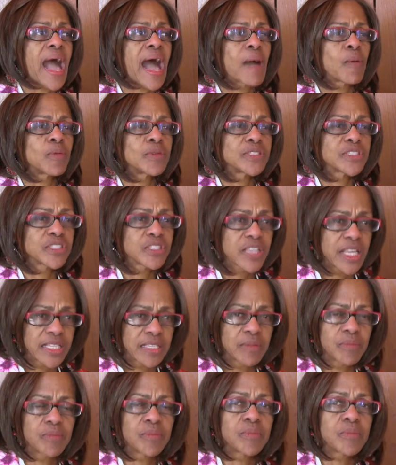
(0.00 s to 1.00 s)
by
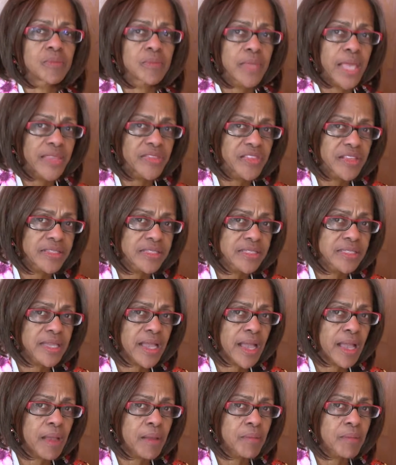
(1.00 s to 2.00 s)
this
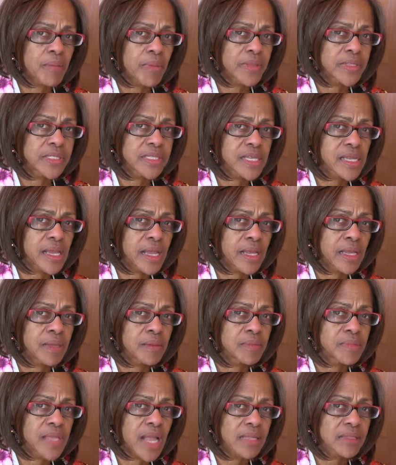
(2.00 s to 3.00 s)
time,
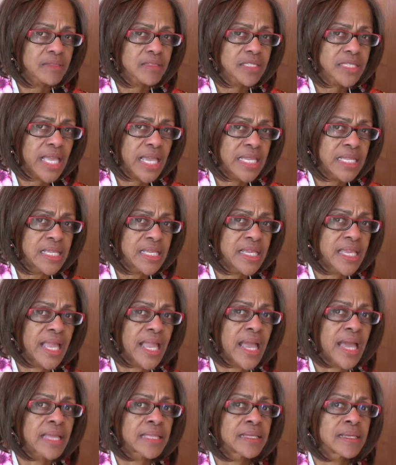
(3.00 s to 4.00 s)
Drs. Katie
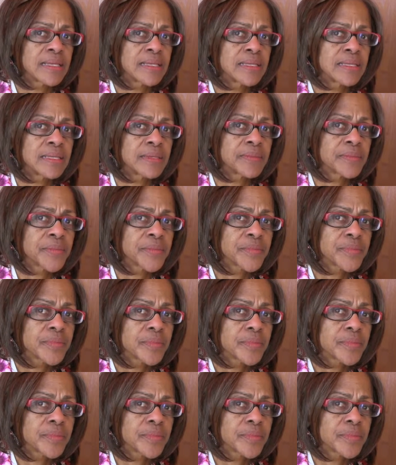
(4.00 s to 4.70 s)
Cannon,